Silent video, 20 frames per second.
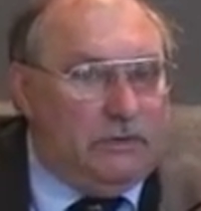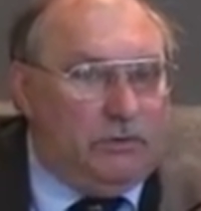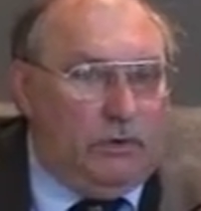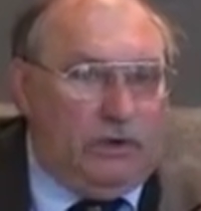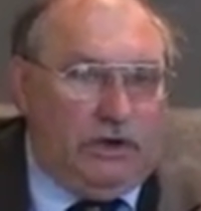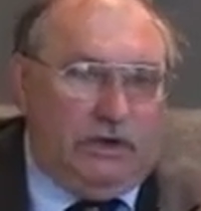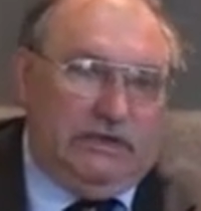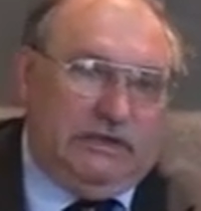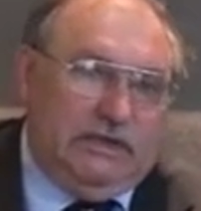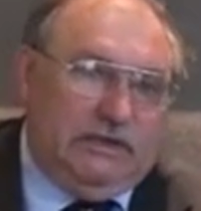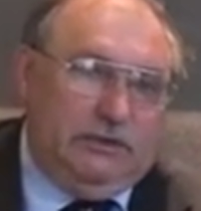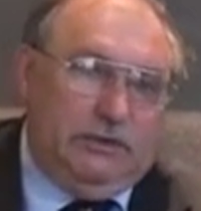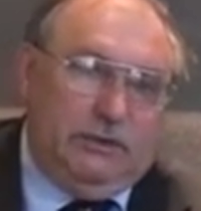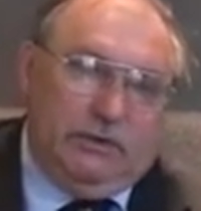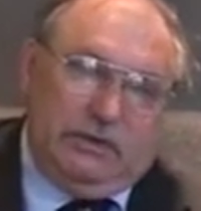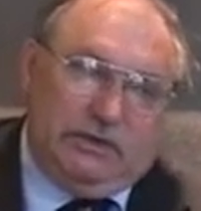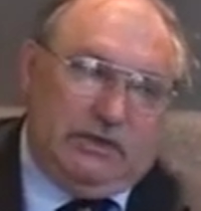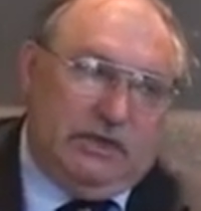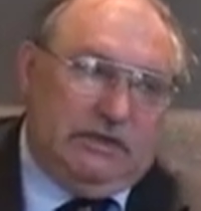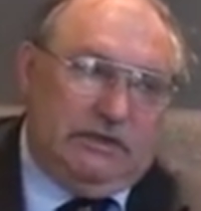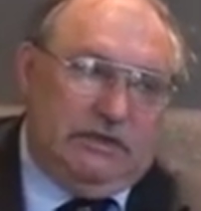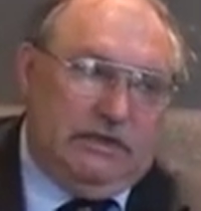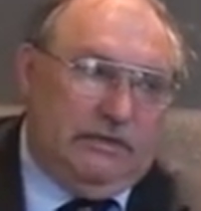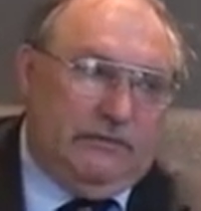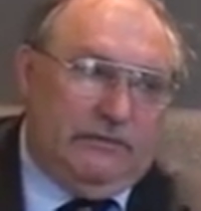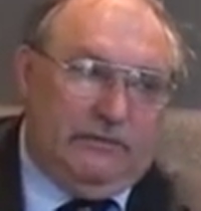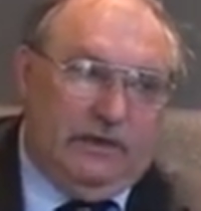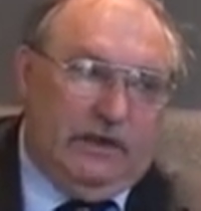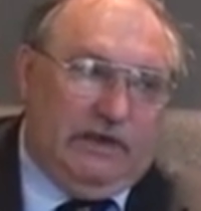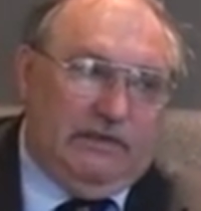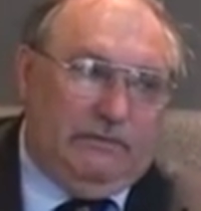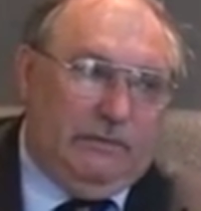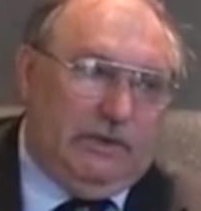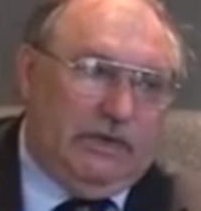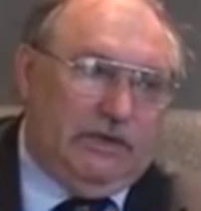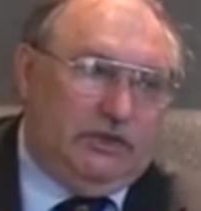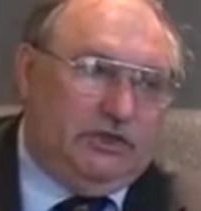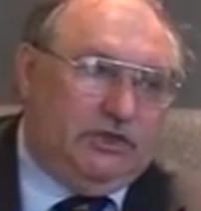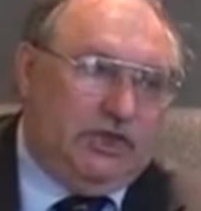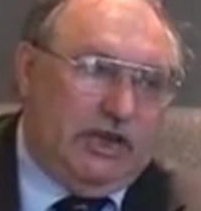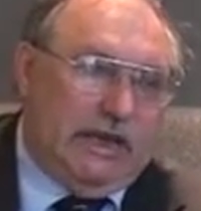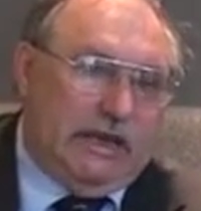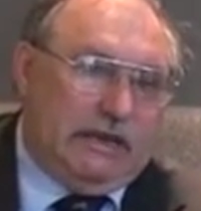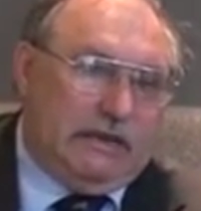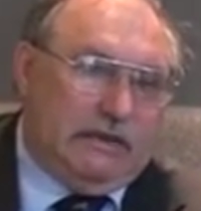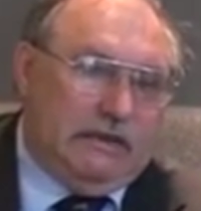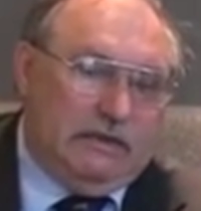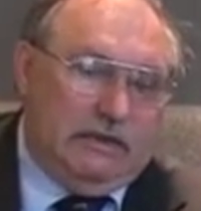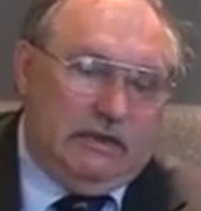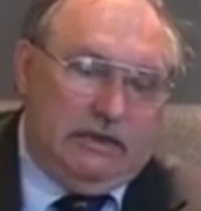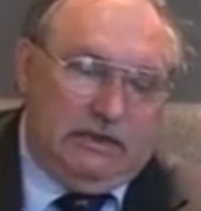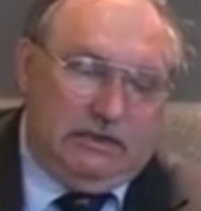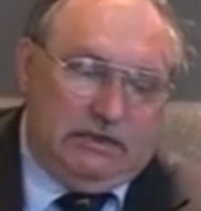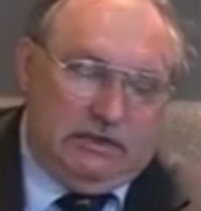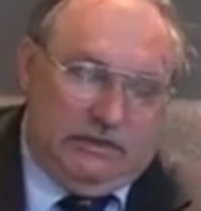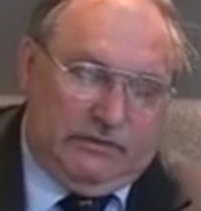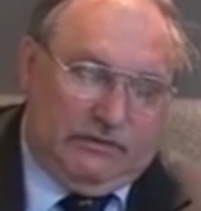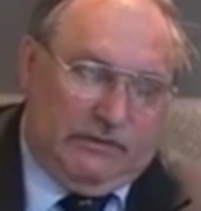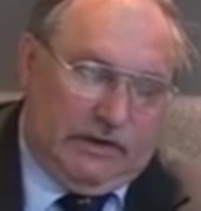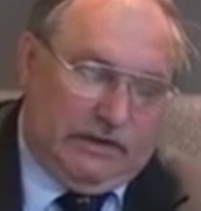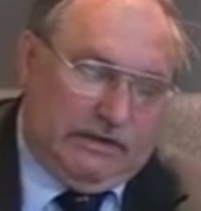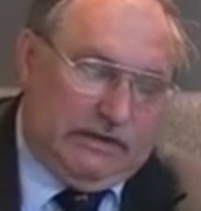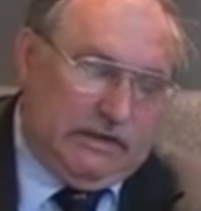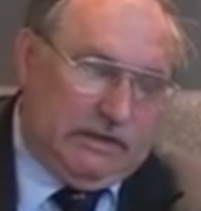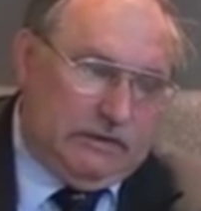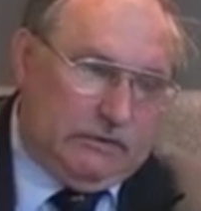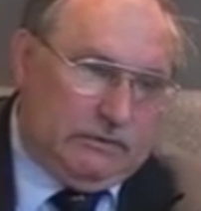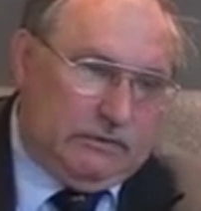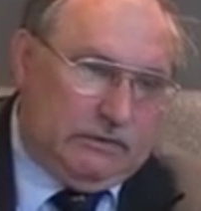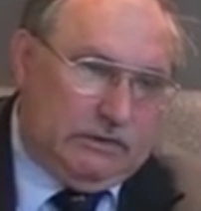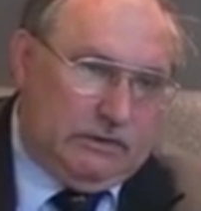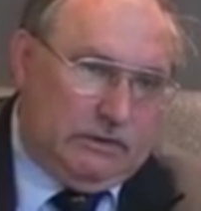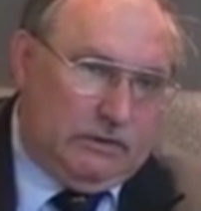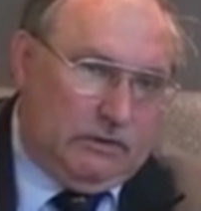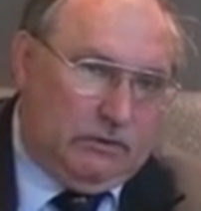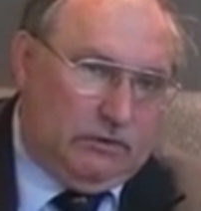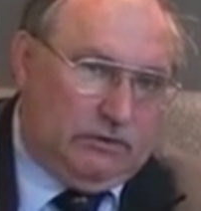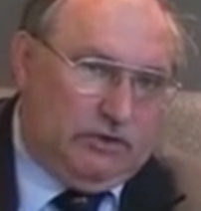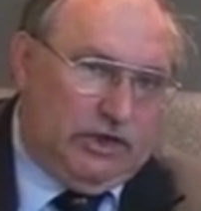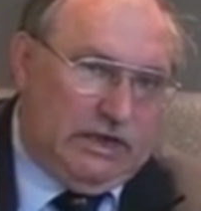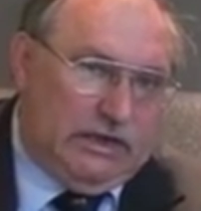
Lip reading: what I did do is I did a 5-minute check to find out that Lord